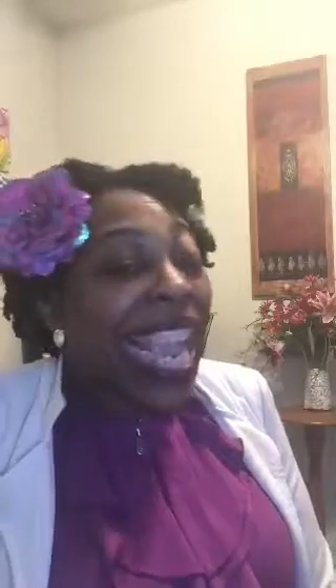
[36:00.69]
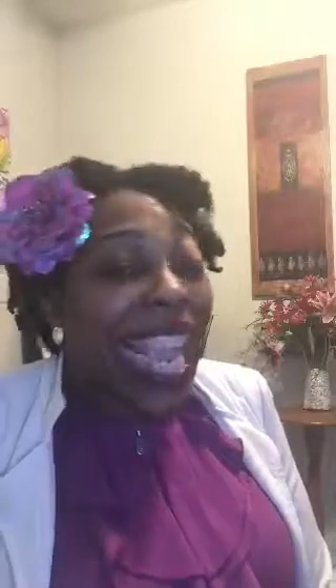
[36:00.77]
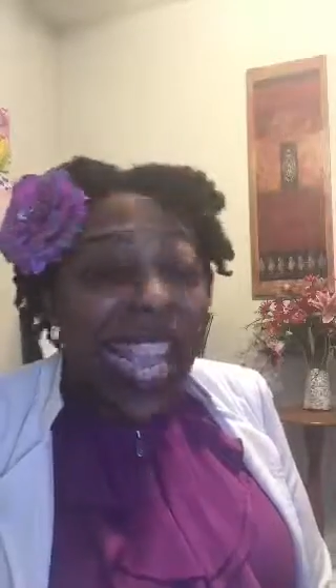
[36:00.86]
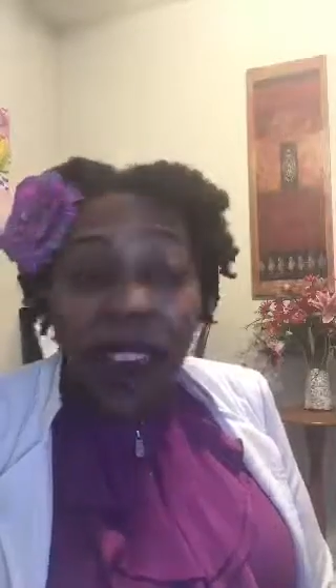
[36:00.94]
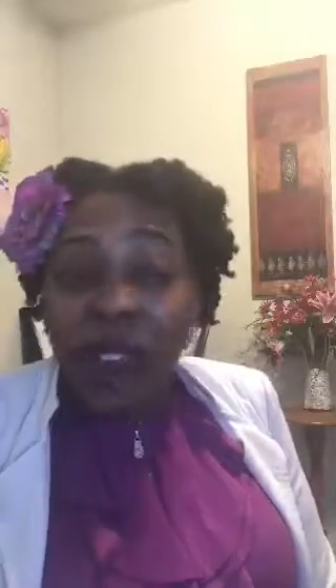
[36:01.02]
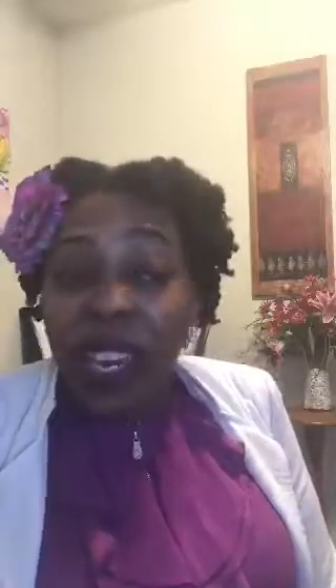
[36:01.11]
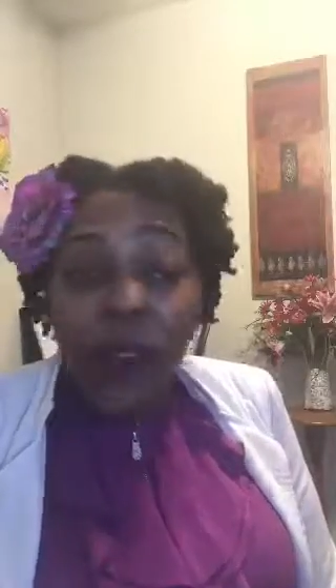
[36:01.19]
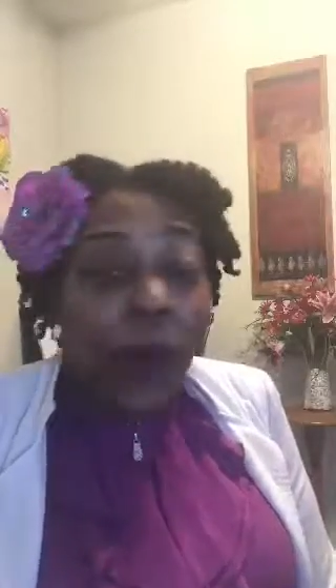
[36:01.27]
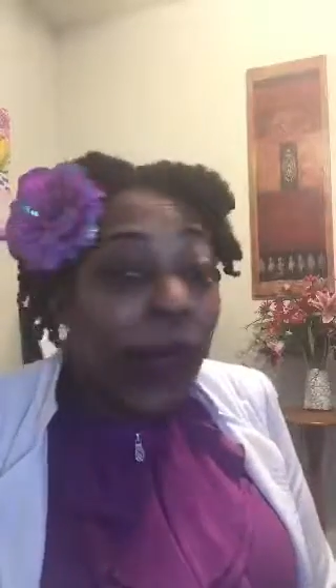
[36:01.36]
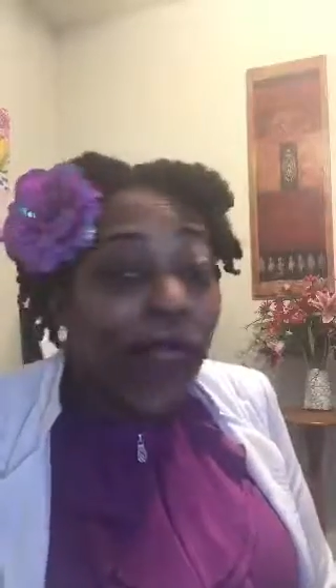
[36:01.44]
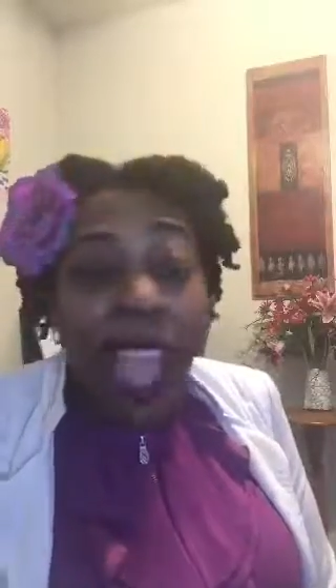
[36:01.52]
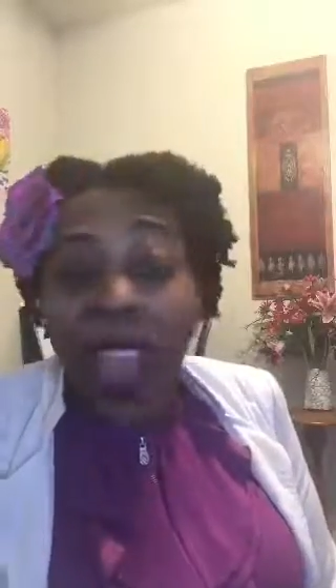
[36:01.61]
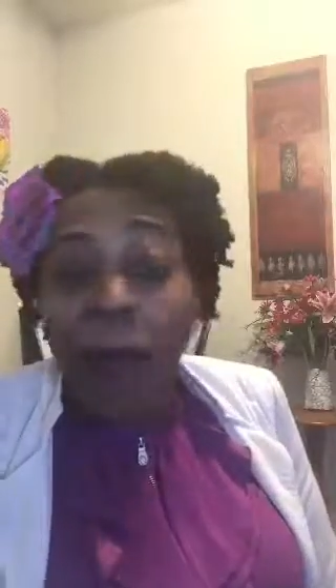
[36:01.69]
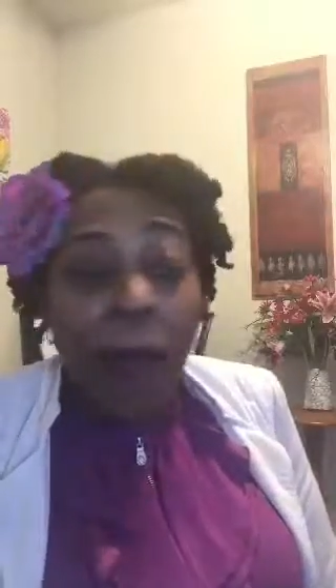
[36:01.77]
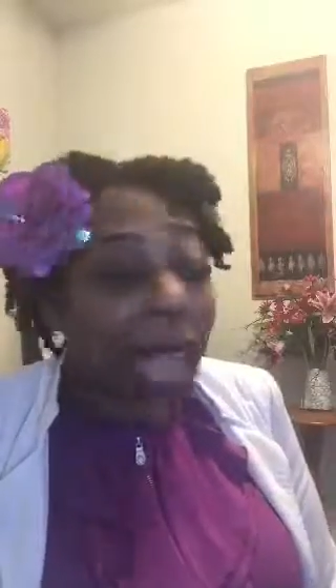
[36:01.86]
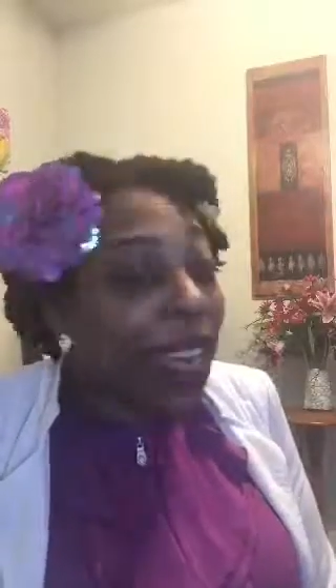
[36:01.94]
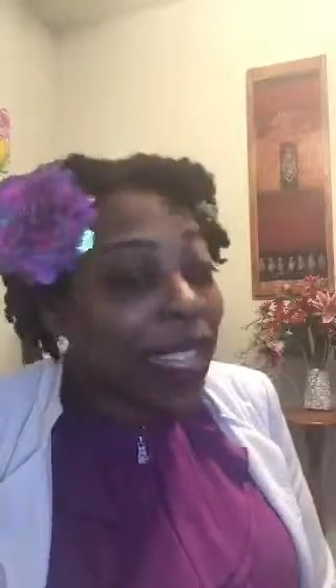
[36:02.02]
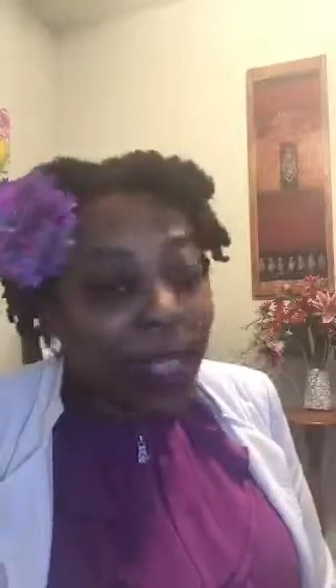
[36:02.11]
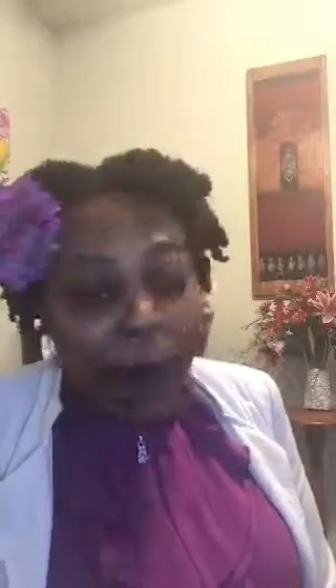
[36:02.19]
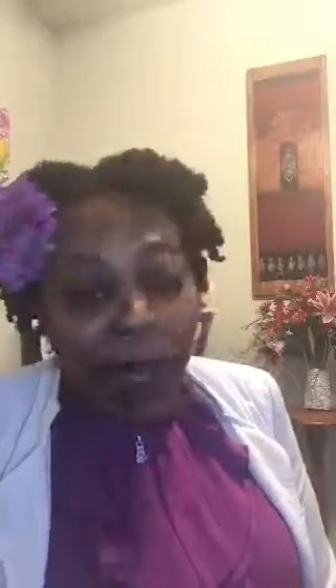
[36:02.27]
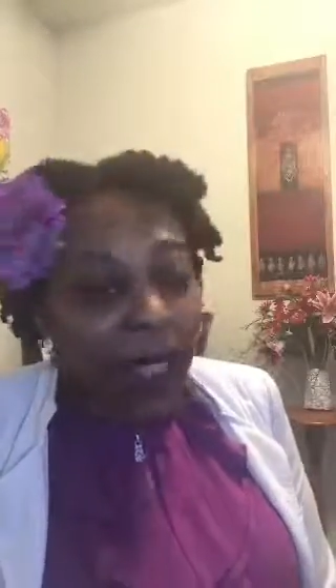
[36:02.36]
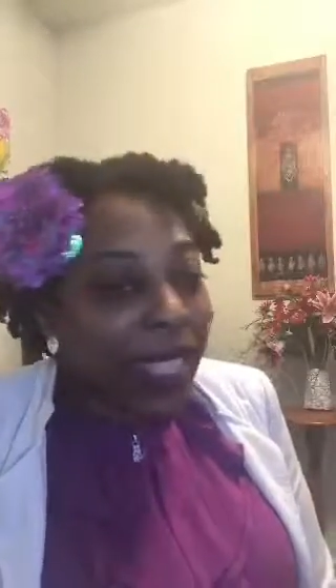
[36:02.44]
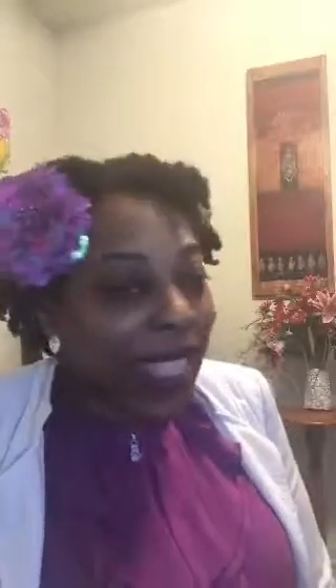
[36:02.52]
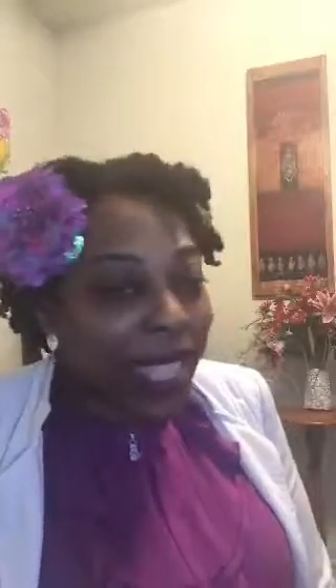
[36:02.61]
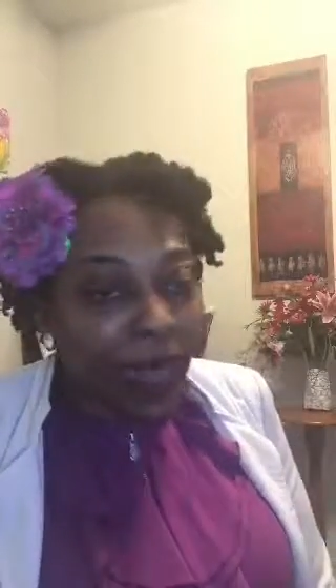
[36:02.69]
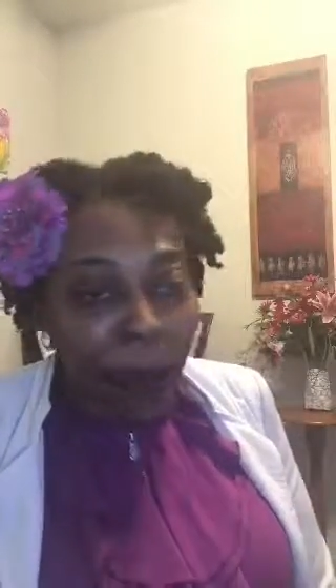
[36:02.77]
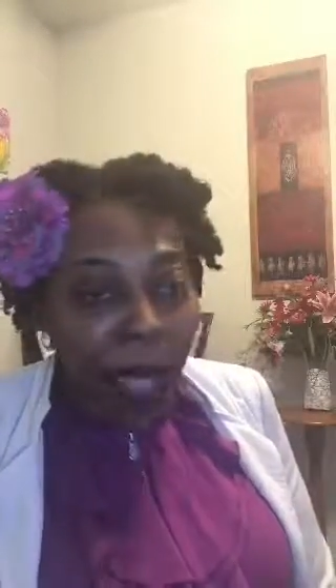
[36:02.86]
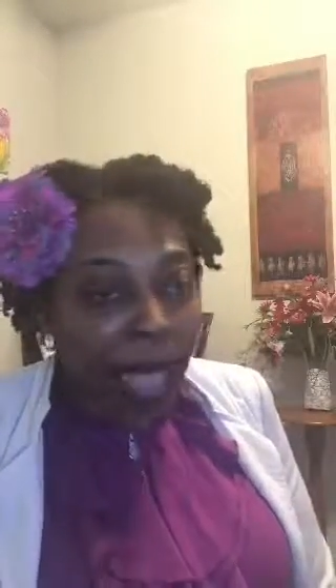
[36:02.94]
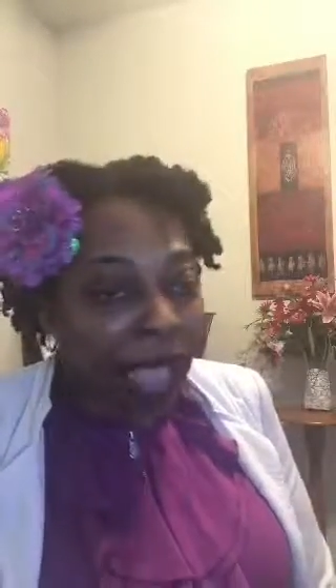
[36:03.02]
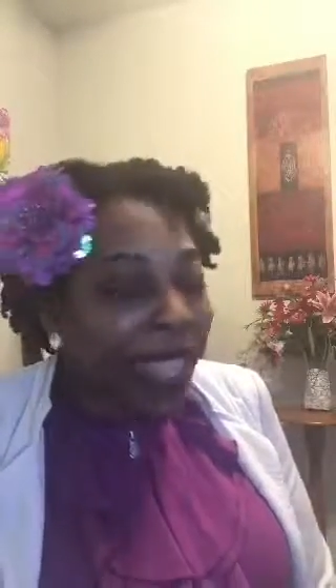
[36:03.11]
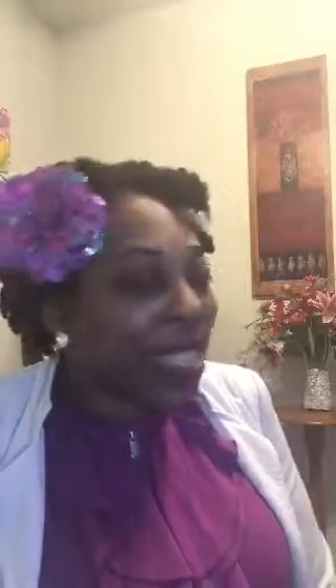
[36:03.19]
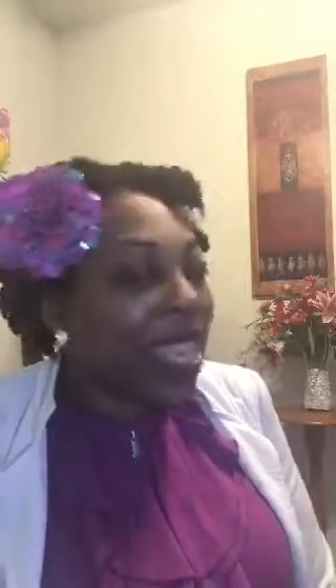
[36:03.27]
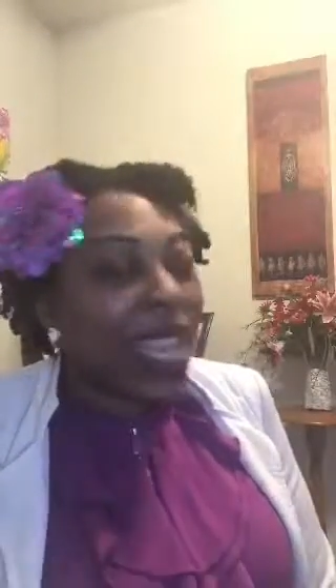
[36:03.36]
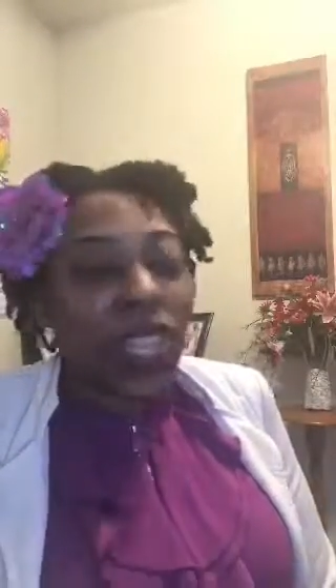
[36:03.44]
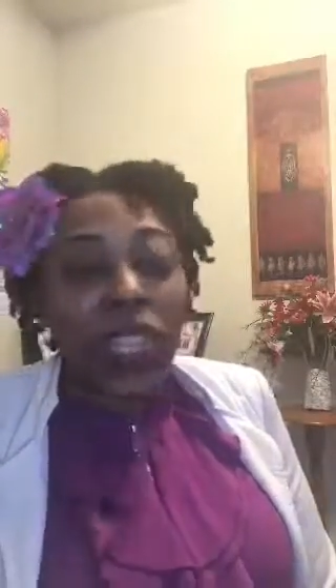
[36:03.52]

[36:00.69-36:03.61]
Even if we've had a bad experience in the past,